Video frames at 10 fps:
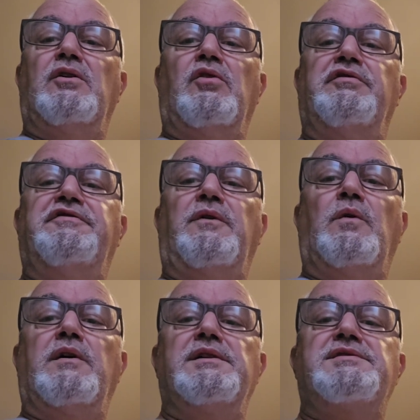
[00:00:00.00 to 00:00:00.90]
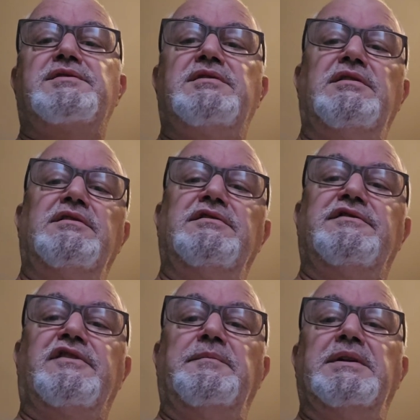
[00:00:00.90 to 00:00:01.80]
the whole forest
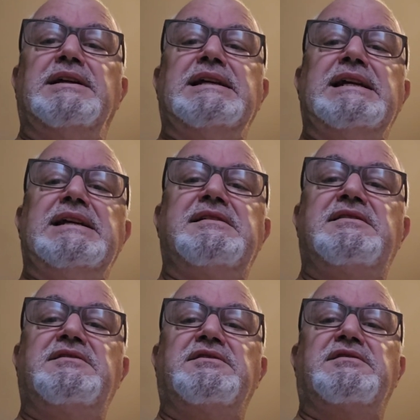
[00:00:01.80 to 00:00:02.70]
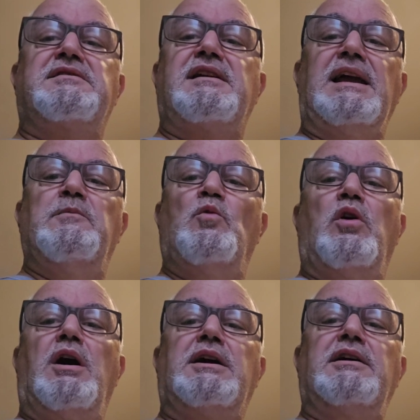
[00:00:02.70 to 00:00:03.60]
from the east just came
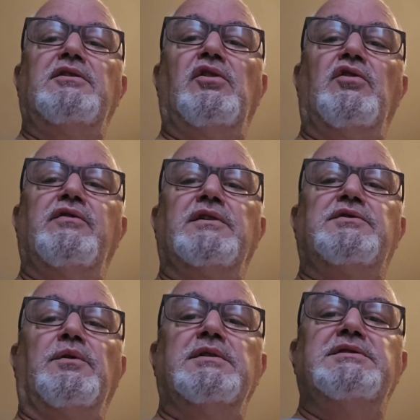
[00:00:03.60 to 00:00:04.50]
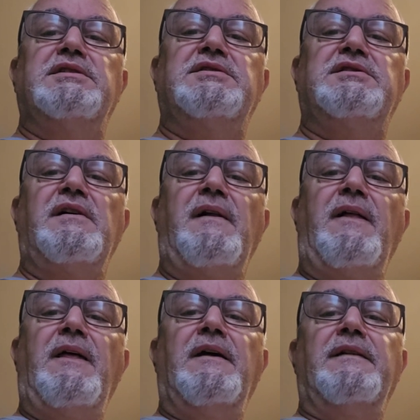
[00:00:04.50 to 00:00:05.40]
walking over towards us.
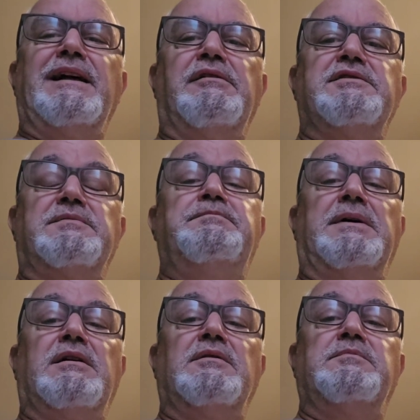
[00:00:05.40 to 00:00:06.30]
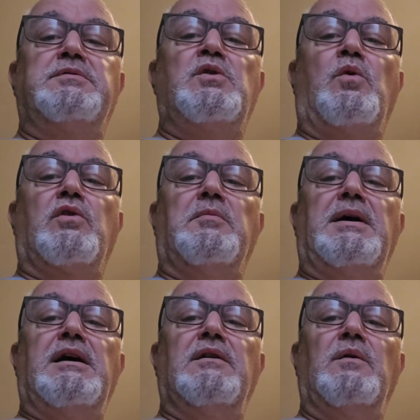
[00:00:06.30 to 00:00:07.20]
That was about a quarter
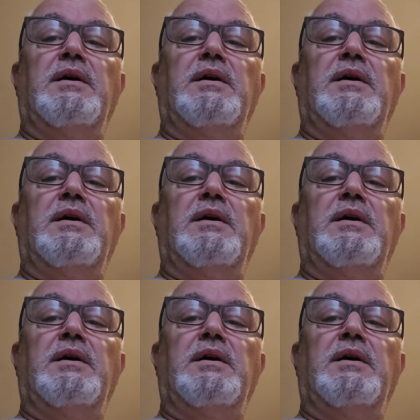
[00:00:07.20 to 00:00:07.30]
mile